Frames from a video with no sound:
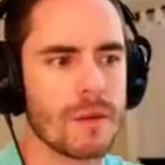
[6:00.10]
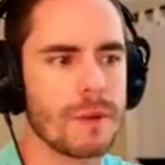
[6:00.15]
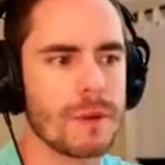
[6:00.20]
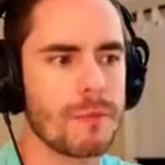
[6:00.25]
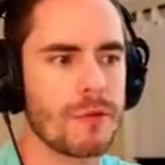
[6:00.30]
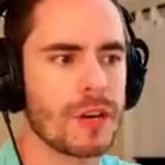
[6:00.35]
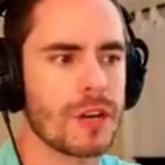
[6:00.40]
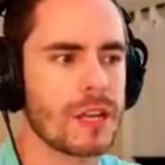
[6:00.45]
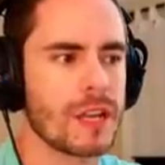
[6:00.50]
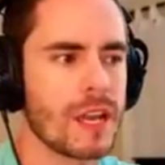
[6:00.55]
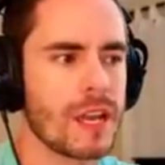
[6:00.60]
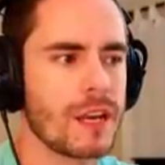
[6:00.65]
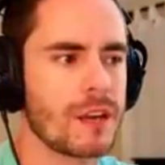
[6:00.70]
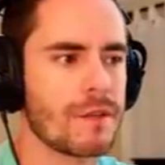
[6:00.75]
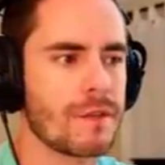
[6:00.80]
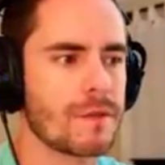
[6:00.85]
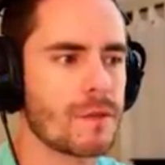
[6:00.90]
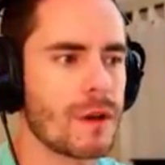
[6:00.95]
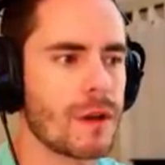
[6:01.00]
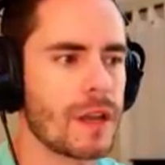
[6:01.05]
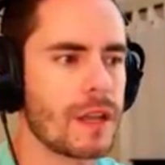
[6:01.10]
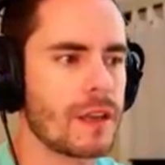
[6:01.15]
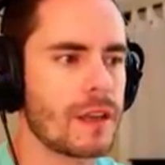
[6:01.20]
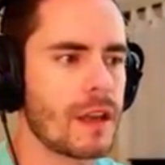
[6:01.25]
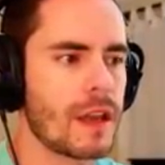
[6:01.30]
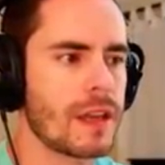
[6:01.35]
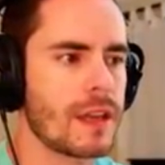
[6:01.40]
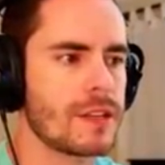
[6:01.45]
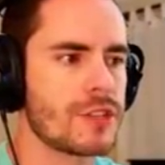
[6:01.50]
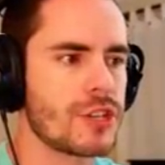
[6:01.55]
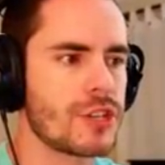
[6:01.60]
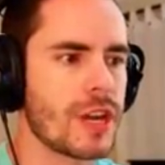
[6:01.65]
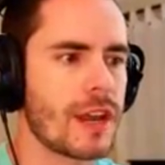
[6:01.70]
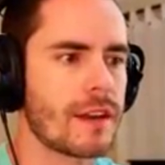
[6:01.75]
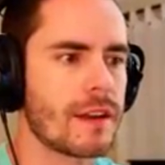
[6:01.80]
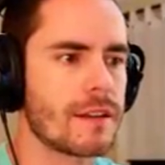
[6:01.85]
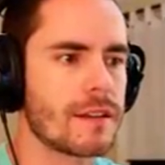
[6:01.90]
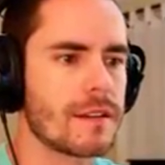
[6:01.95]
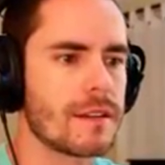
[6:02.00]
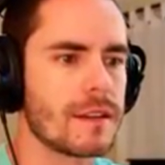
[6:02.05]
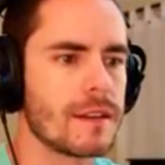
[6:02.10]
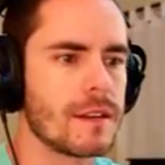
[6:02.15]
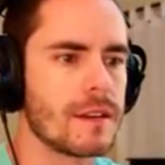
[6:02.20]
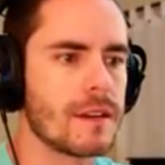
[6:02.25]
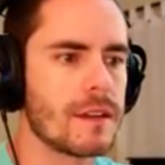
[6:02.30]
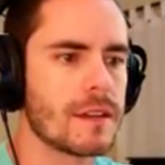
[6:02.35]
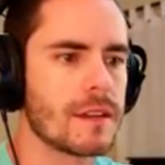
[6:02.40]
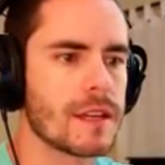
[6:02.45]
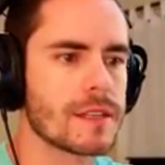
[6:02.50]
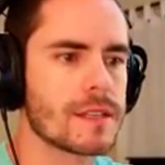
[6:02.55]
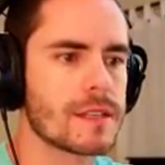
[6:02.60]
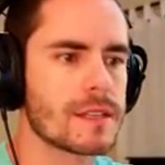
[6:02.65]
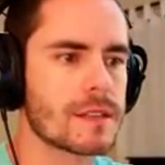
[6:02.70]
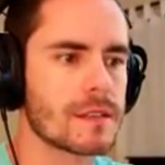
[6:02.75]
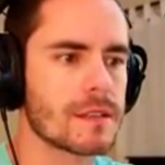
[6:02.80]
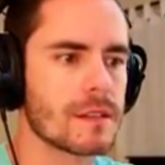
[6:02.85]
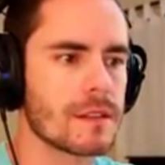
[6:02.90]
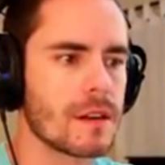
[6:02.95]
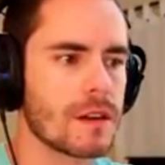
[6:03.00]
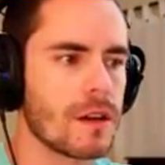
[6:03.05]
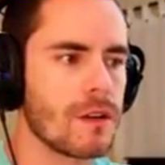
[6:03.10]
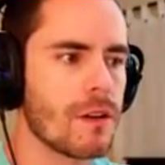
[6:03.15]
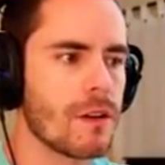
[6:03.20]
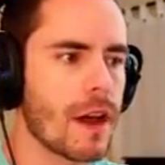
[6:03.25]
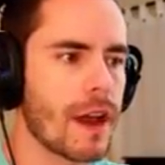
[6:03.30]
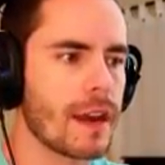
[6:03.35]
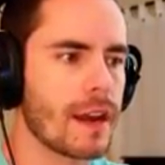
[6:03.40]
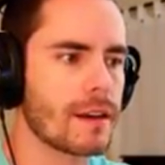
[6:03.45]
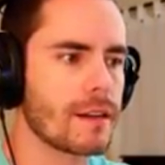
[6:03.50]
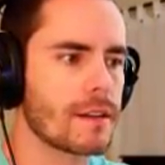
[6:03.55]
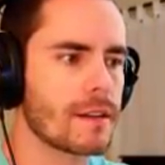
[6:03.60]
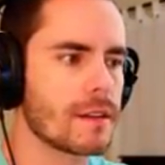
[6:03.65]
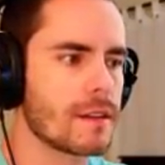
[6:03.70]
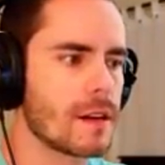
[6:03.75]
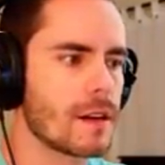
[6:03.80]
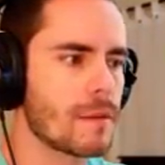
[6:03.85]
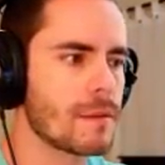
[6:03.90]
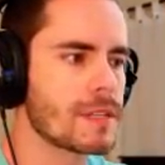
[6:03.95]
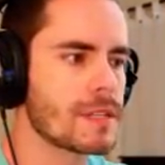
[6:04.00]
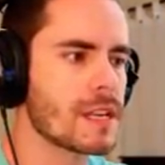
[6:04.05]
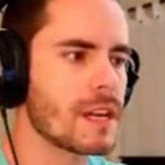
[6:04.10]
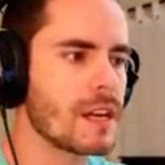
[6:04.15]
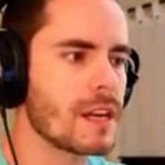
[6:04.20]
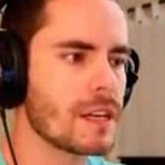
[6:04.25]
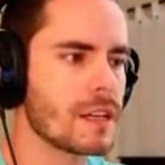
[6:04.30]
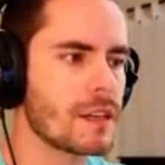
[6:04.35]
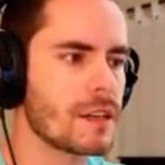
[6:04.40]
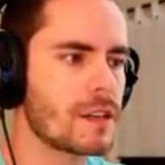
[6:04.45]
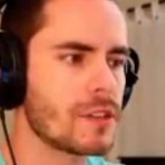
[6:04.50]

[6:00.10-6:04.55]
I'd be pretty keen to... Wait, hey, shit. There's... Alright. I'm just gonna